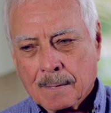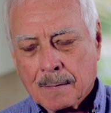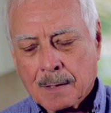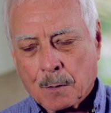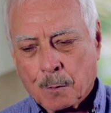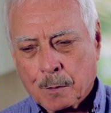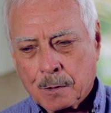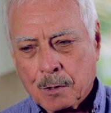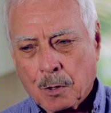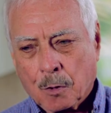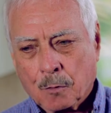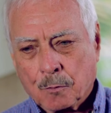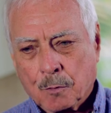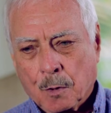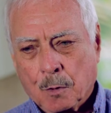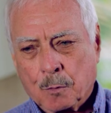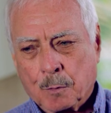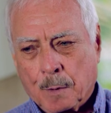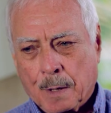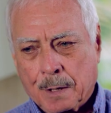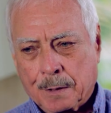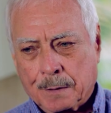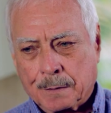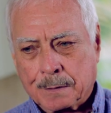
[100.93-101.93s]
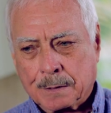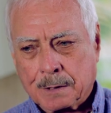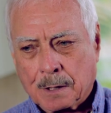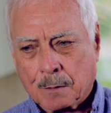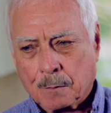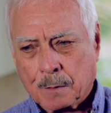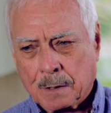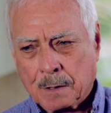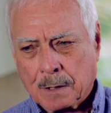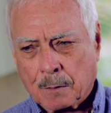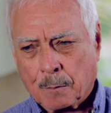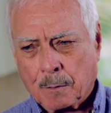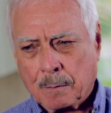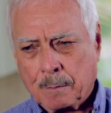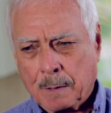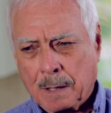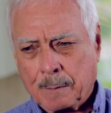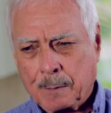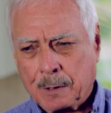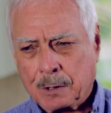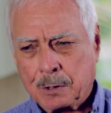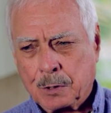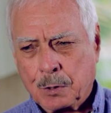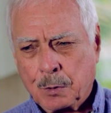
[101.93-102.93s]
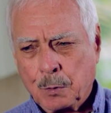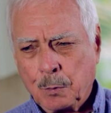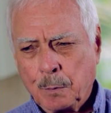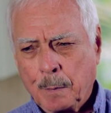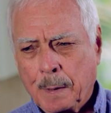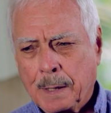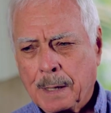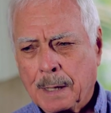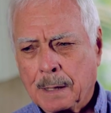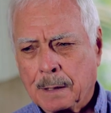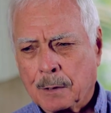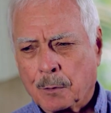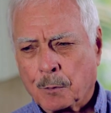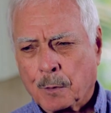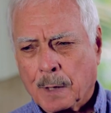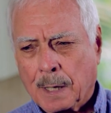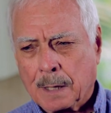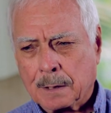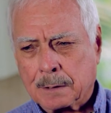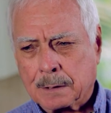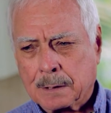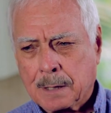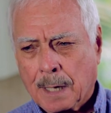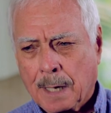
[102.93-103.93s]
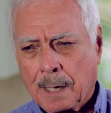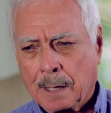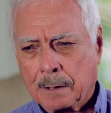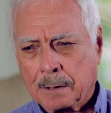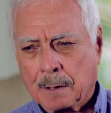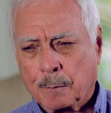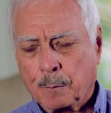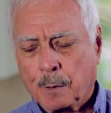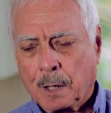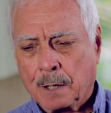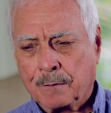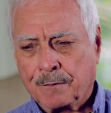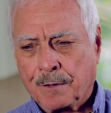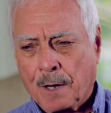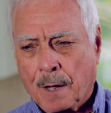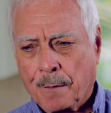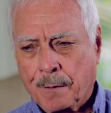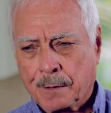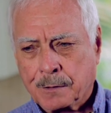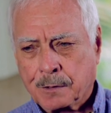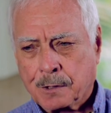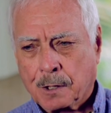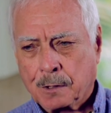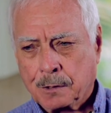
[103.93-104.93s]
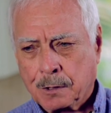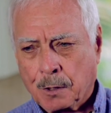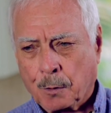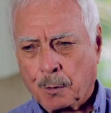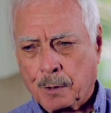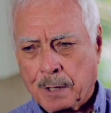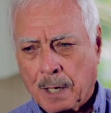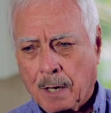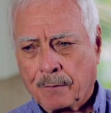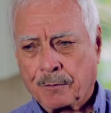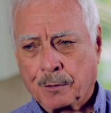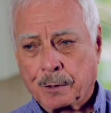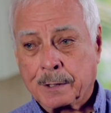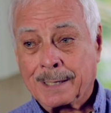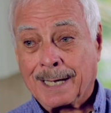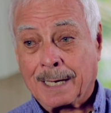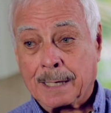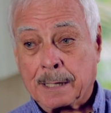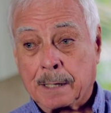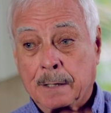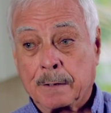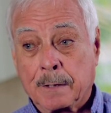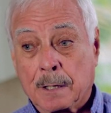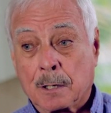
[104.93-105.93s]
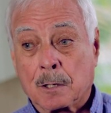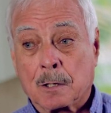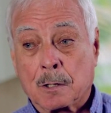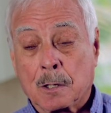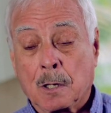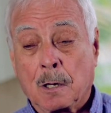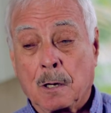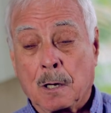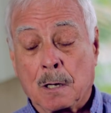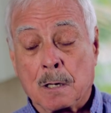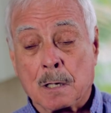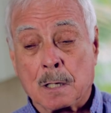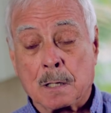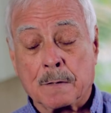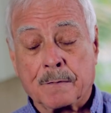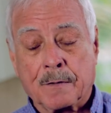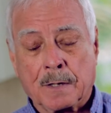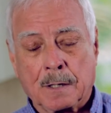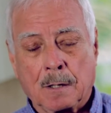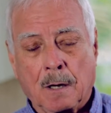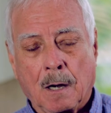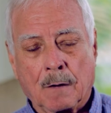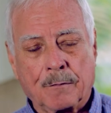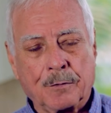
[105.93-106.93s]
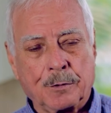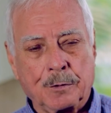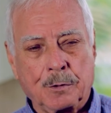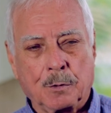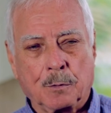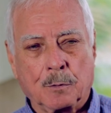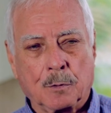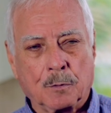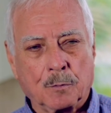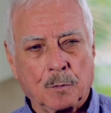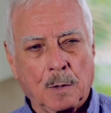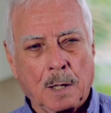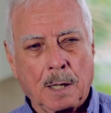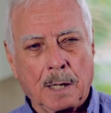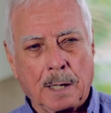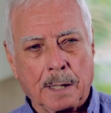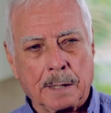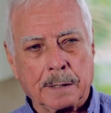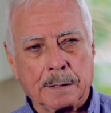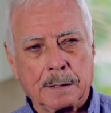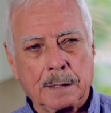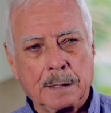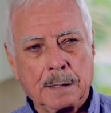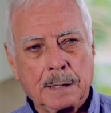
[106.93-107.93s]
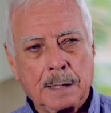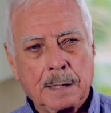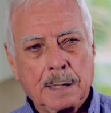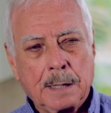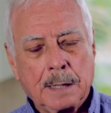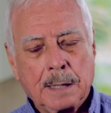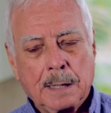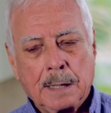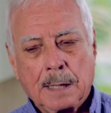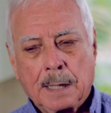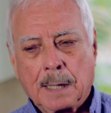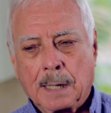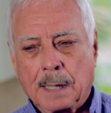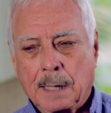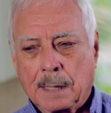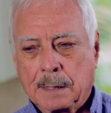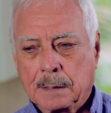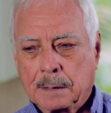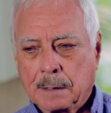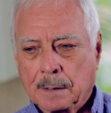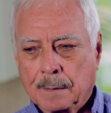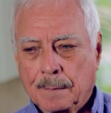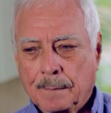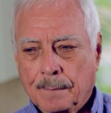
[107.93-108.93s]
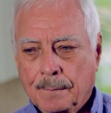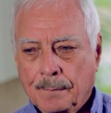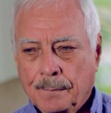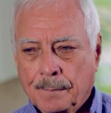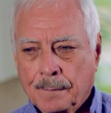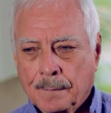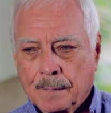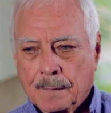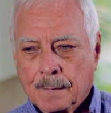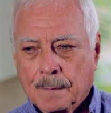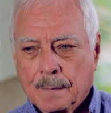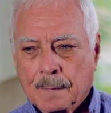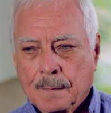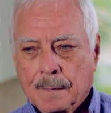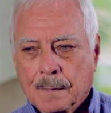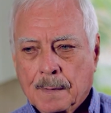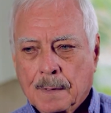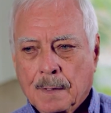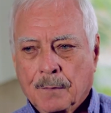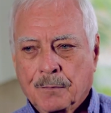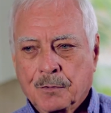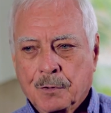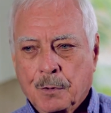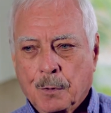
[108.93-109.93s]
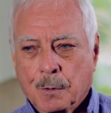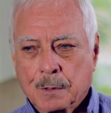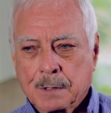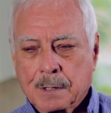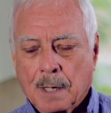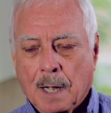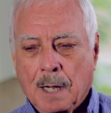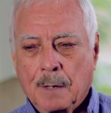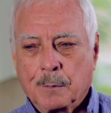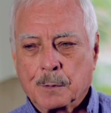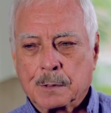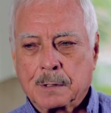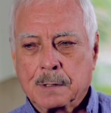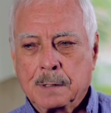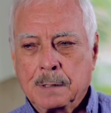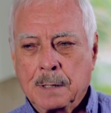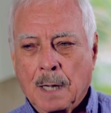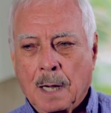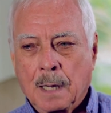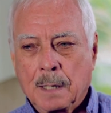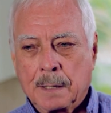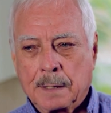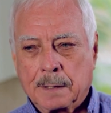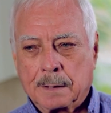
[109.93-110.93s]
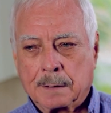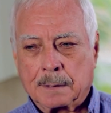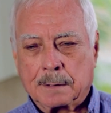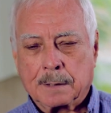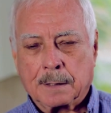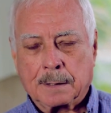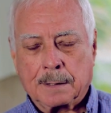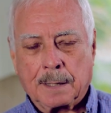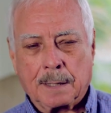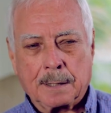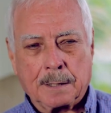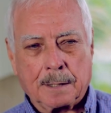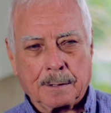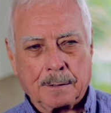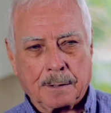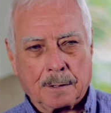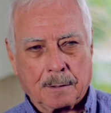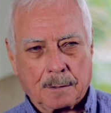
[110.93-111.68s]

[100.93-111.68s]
There were no role models. There were, there were maybe two men around town that my father said, don't ever get in their car if they offer you a ride. And uh, of course, I was dying to get in their